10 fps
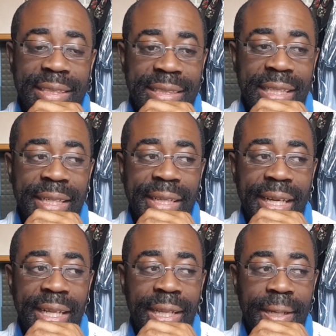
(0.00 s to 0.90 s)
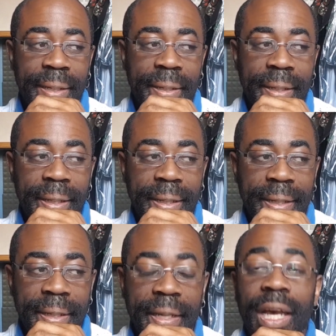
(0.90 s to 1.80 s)
so a lot
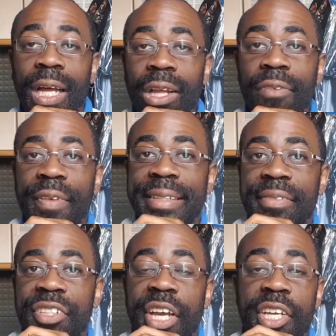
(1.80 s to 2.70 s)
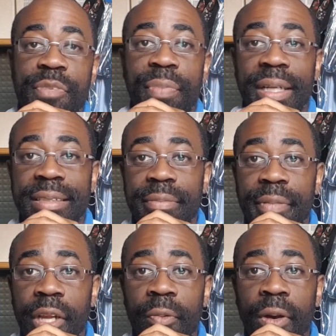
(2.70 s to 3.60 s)
of things have changed, but
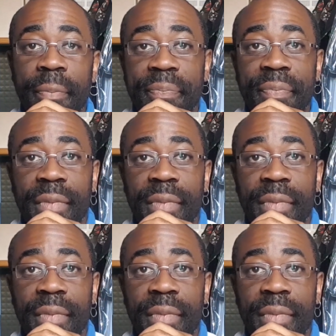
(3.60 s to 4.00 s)
you know what,